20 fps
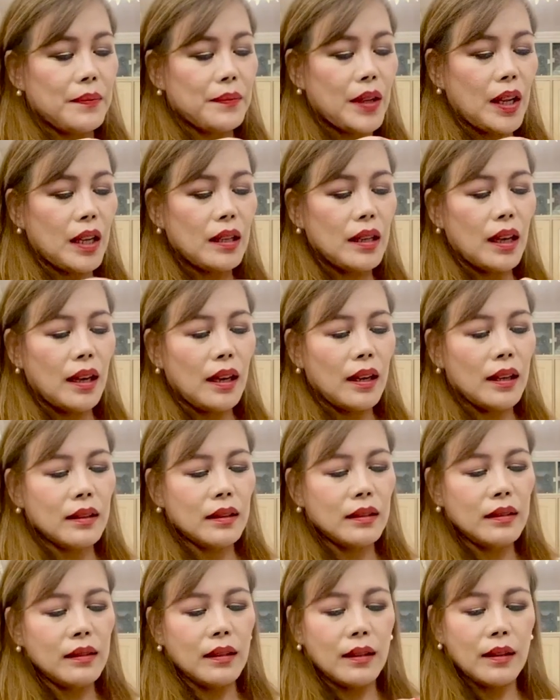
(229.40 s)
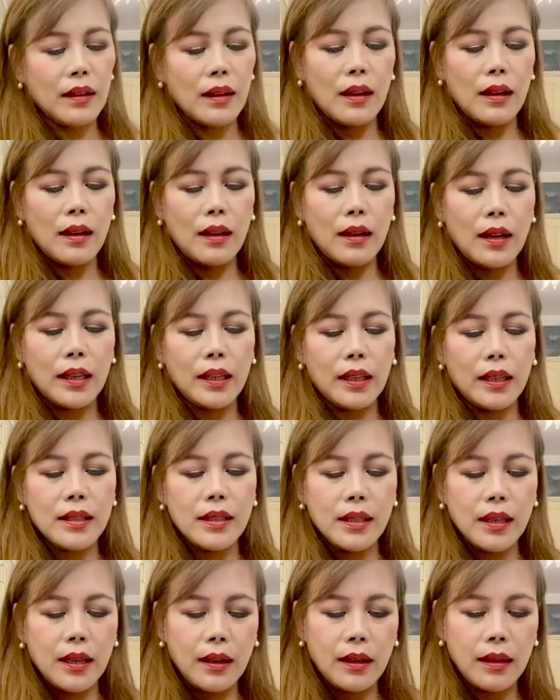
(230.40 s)
Again, like I
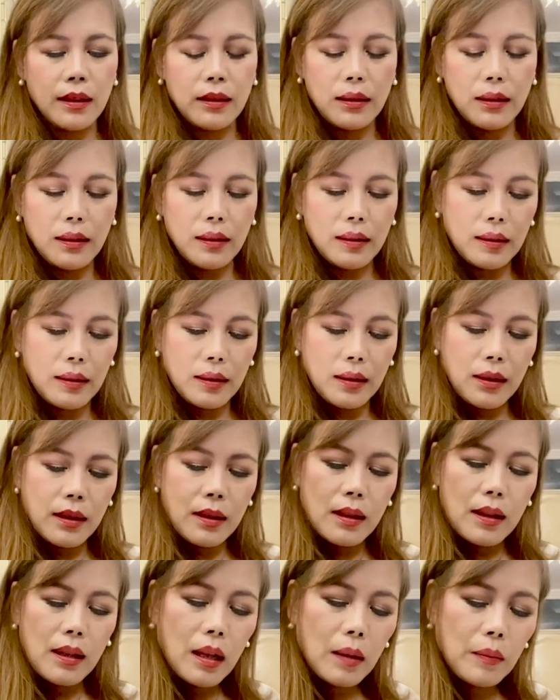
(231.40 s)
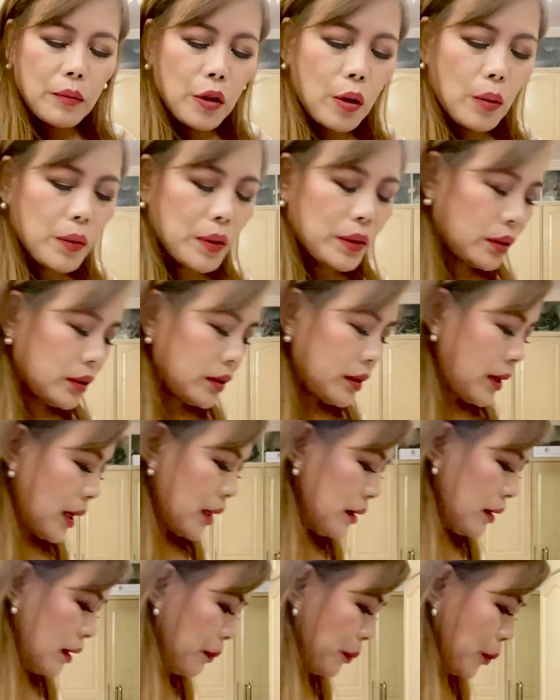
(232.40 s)
said, I'm going to
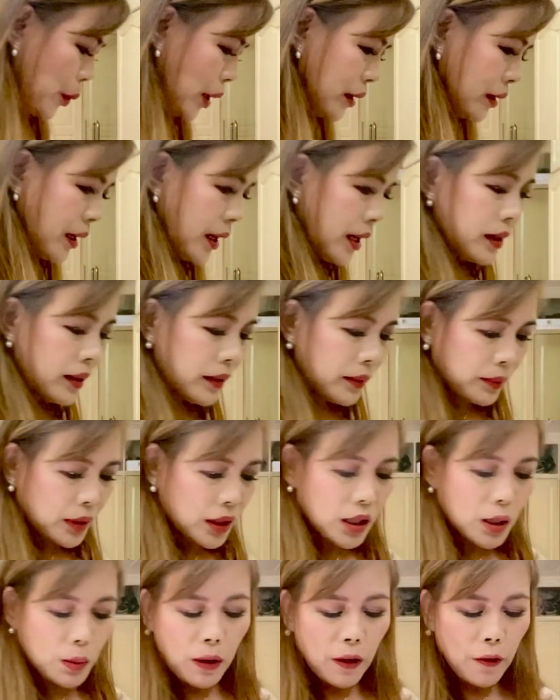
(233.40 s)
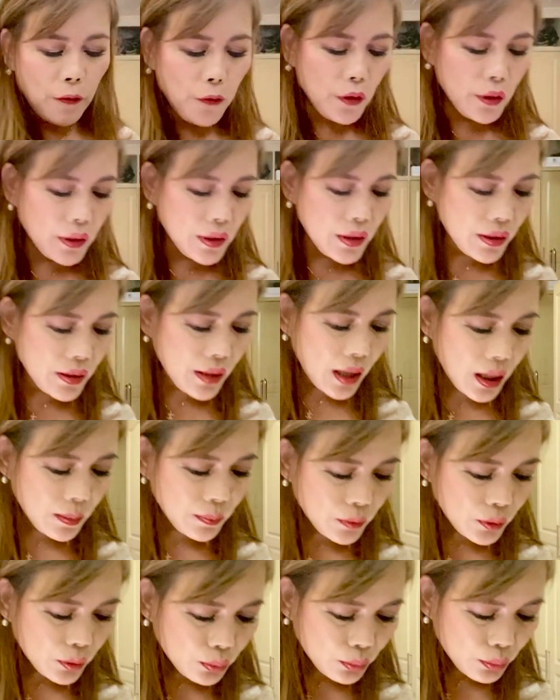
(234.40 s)
try that product. It's my first
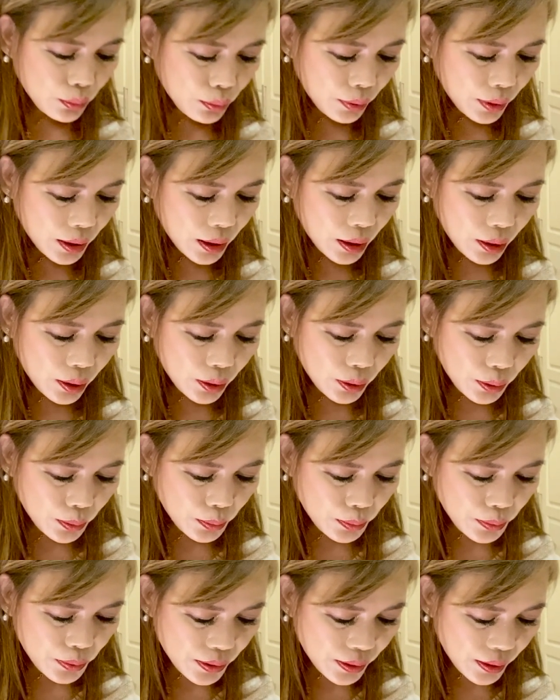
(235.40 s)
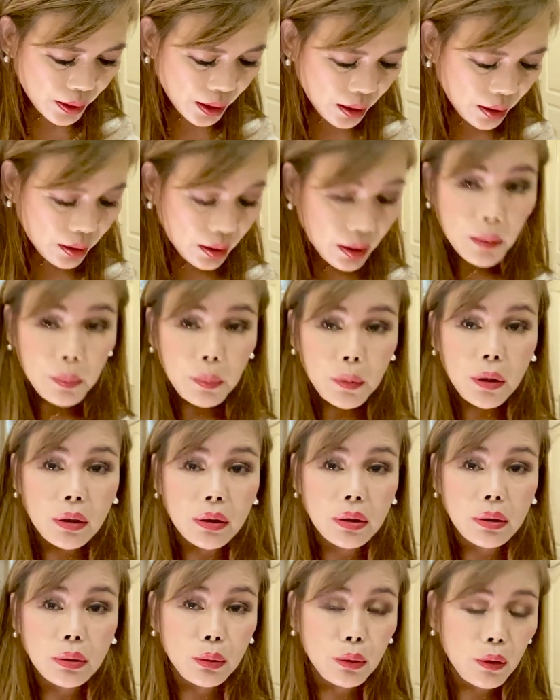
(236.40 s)
time to use a lip
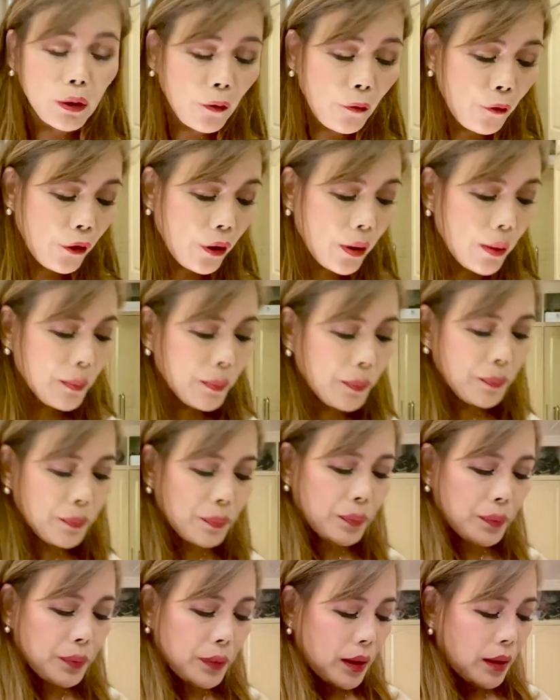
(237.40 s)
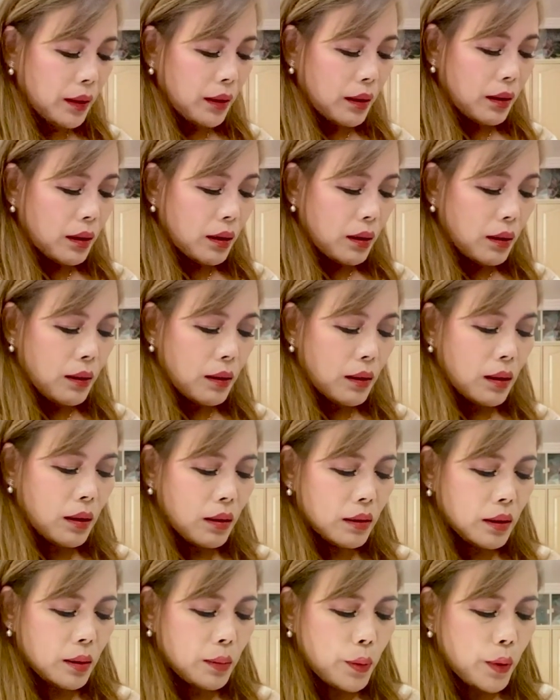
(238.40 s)
contour from
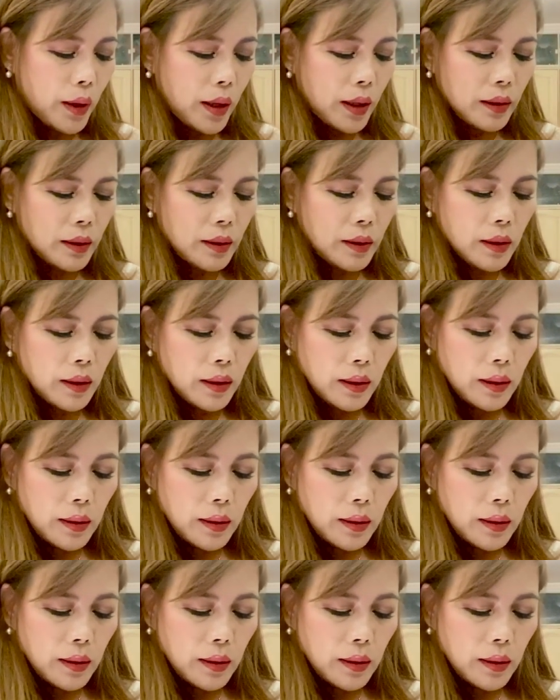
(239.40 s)
the brand.